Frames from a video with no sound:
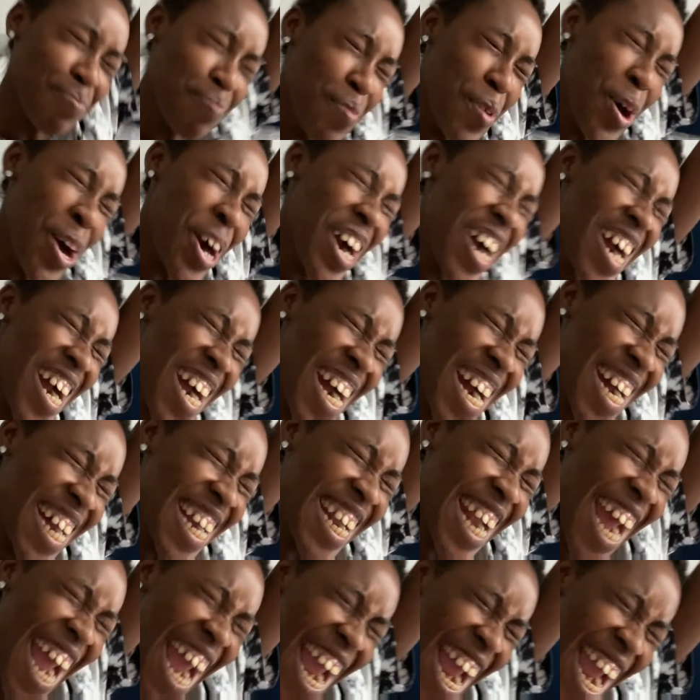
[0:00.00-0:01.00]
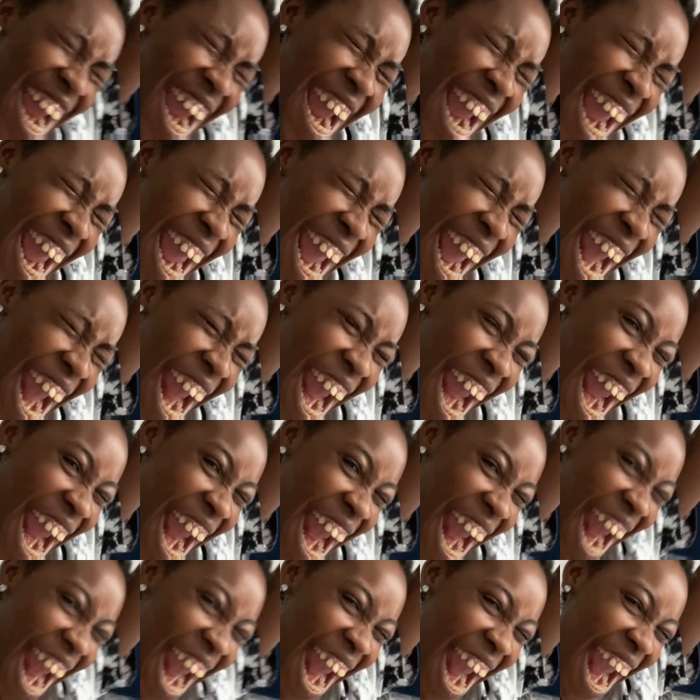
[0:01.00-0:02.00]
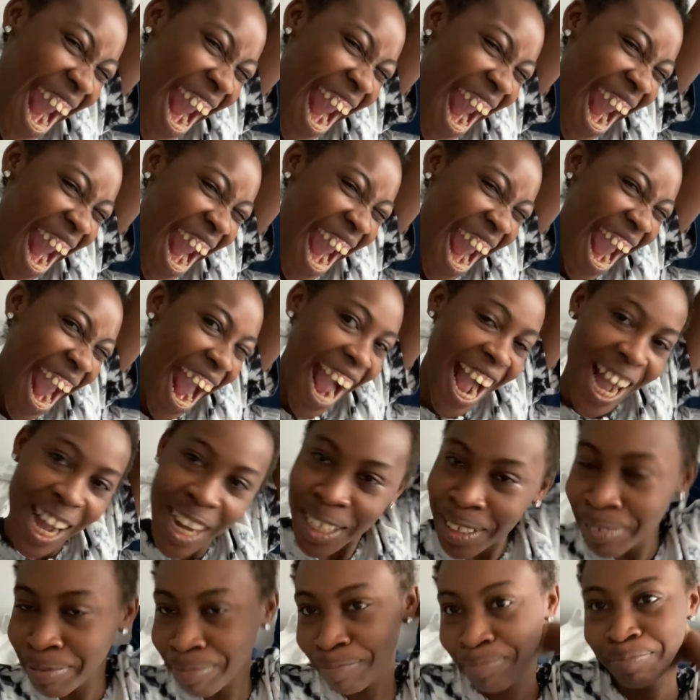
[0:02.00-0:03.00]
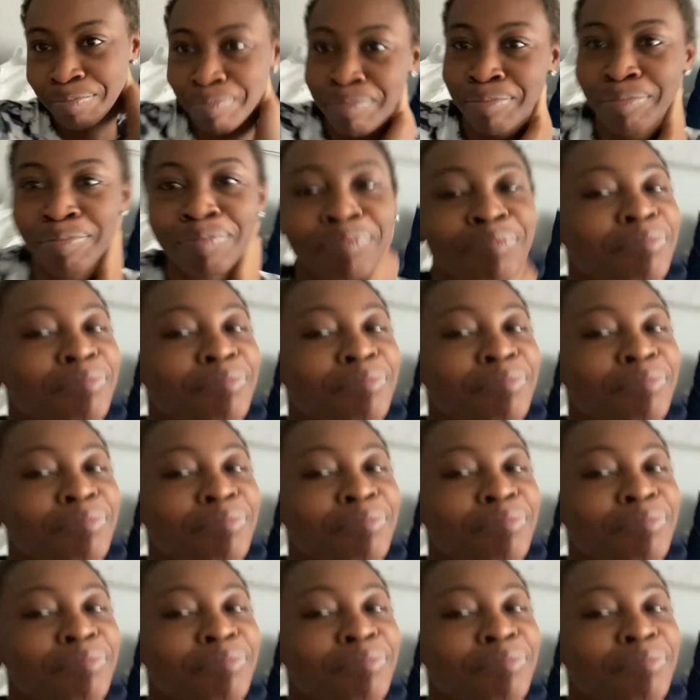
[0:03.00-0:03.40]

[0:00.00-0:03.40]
save you the stress of seeing my crusty I woke up